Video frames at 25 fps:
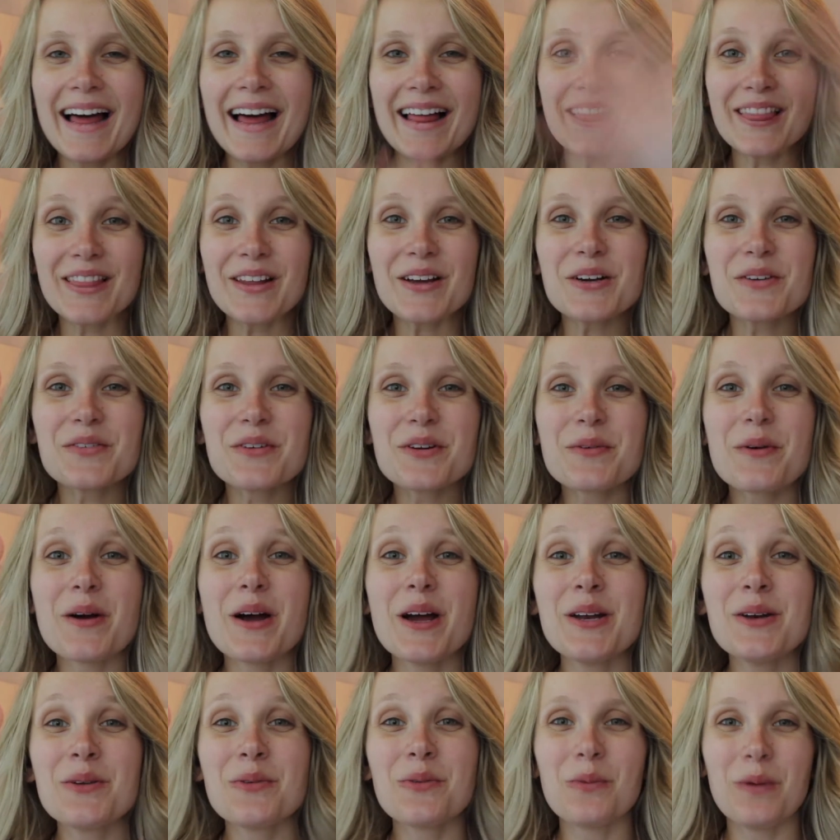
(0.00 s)
Hello
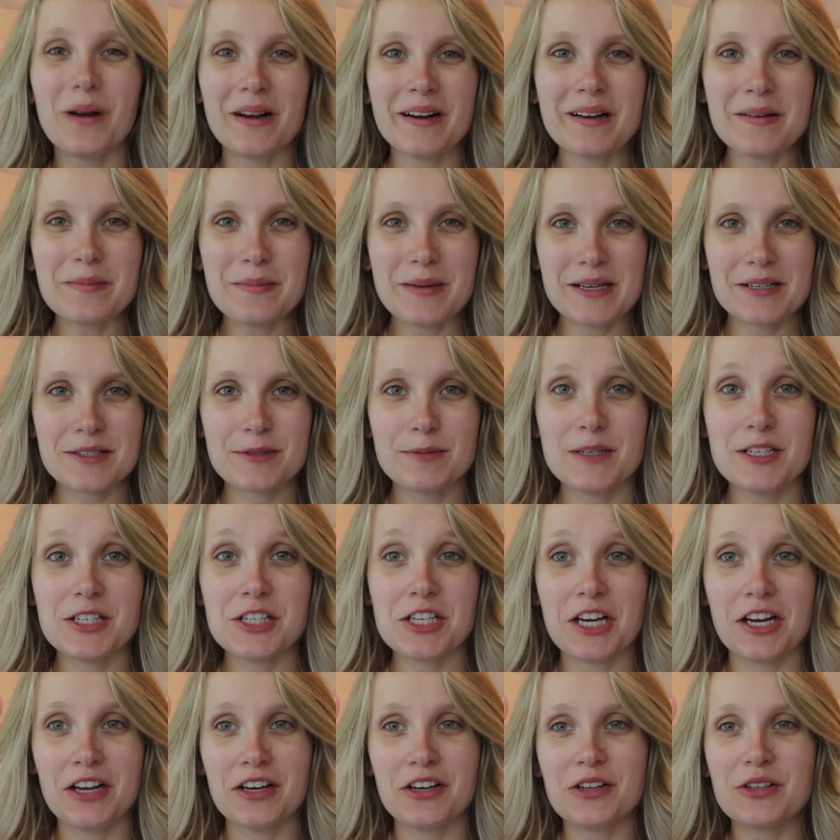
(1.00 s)
everyone, welcome back to my
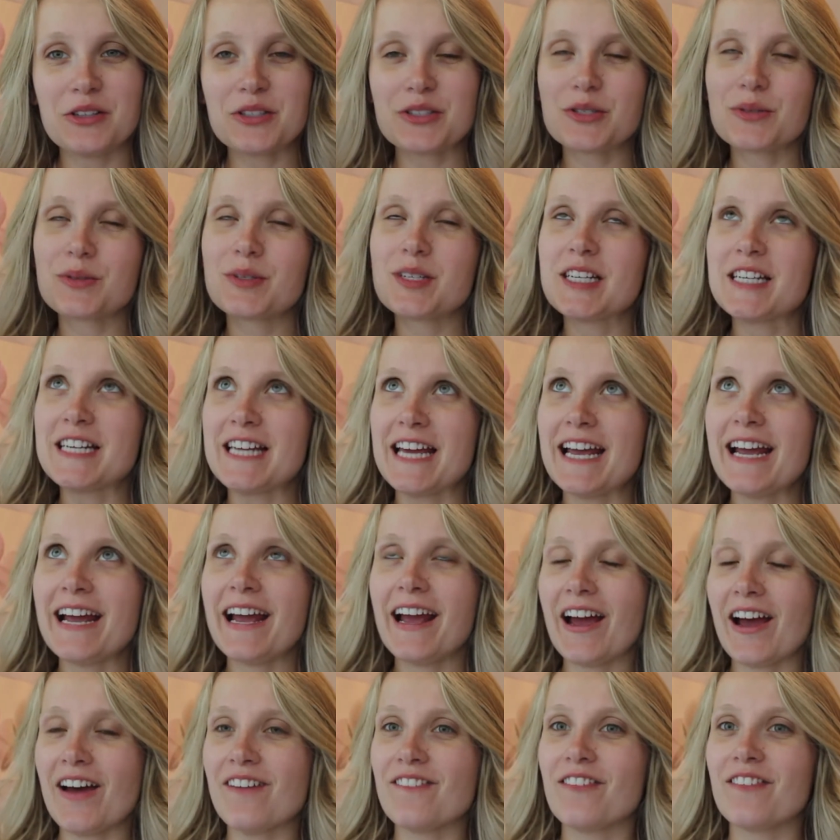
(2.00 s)
channel. So today I
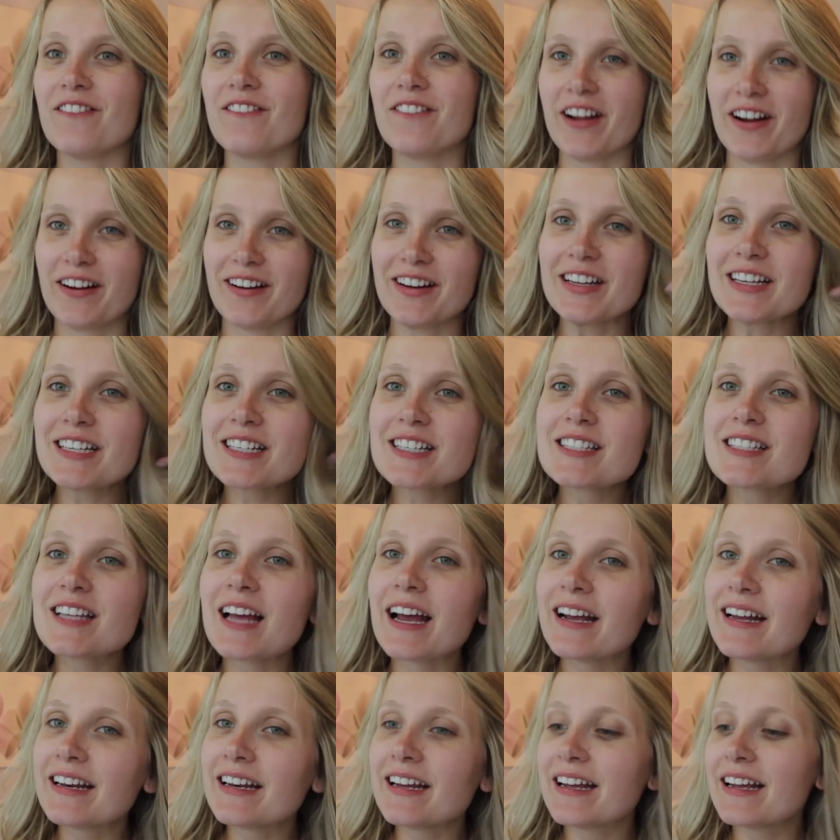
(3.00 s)
have a very
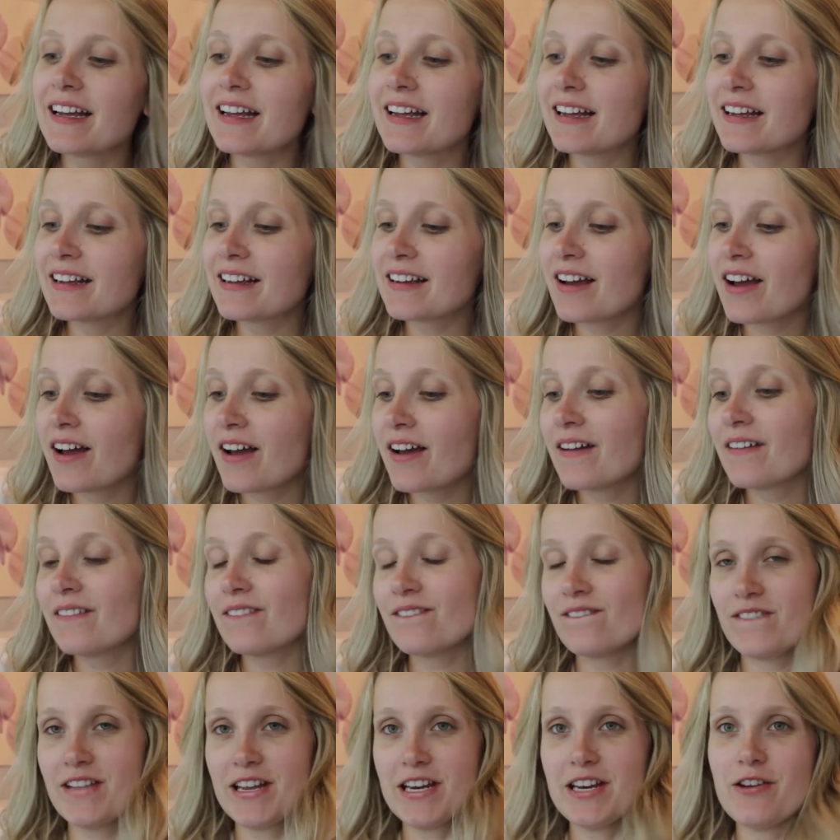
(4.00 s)
exciting
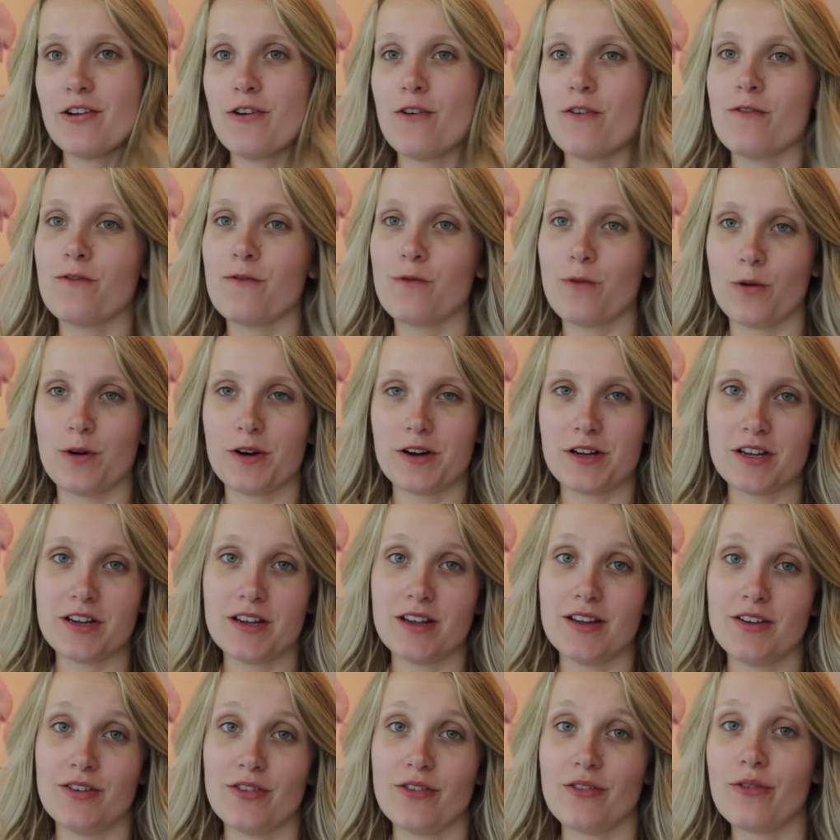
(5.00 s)
video for
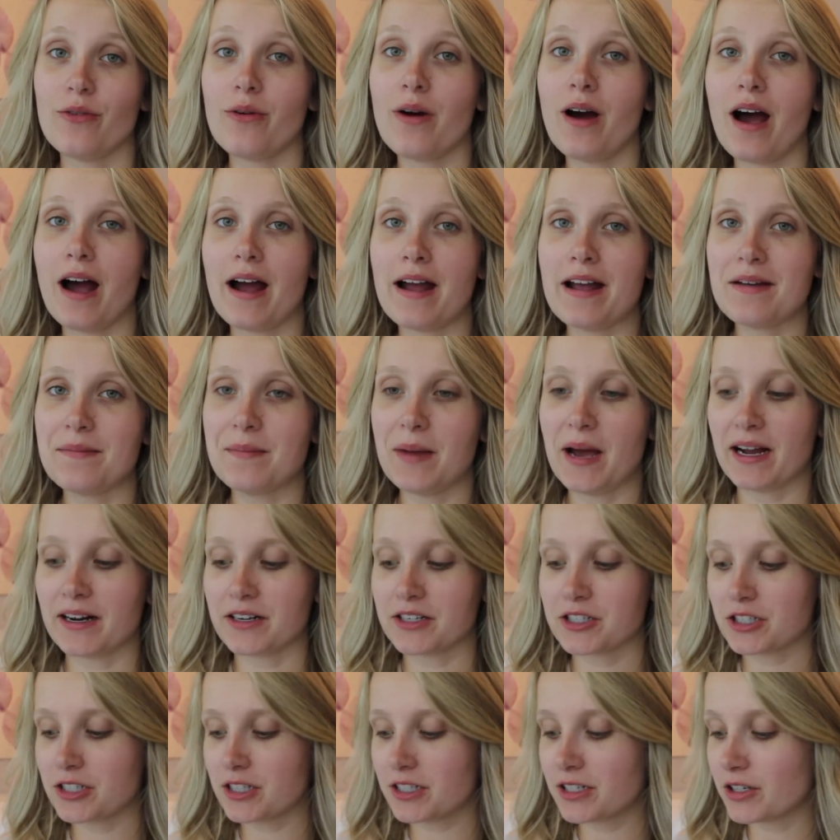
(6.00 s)
you. I am
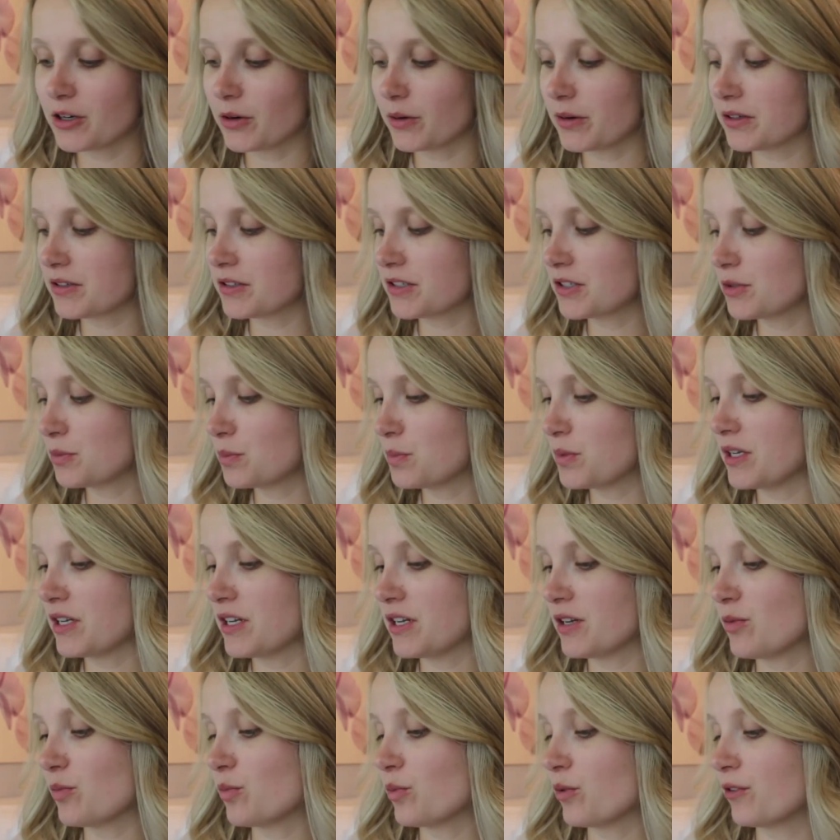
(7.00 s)
actually going to
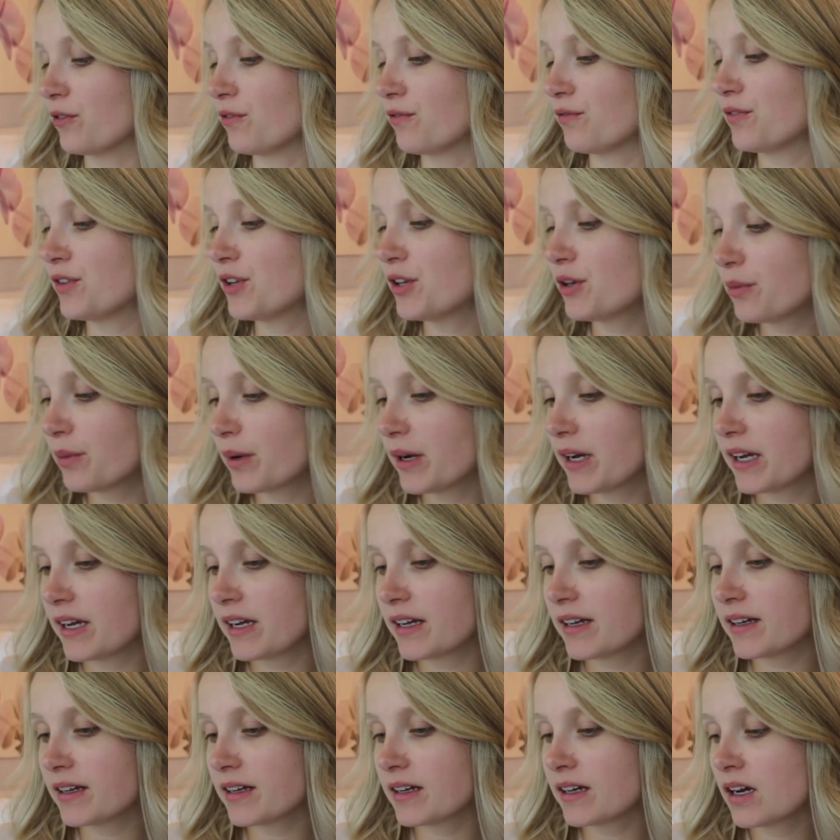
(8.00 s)
be
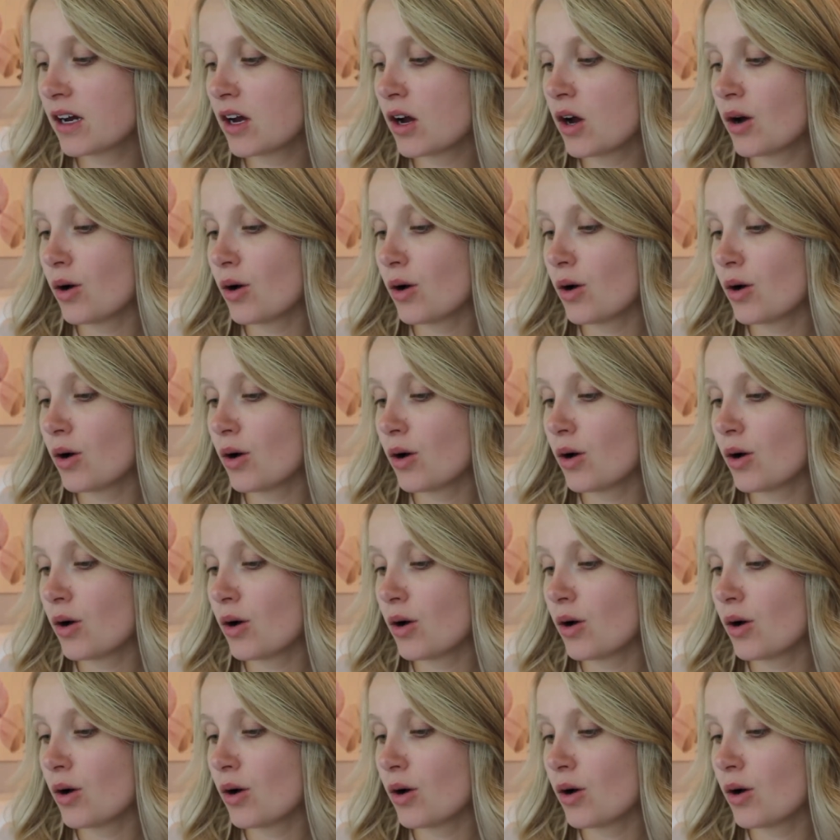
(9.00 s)
reviewing,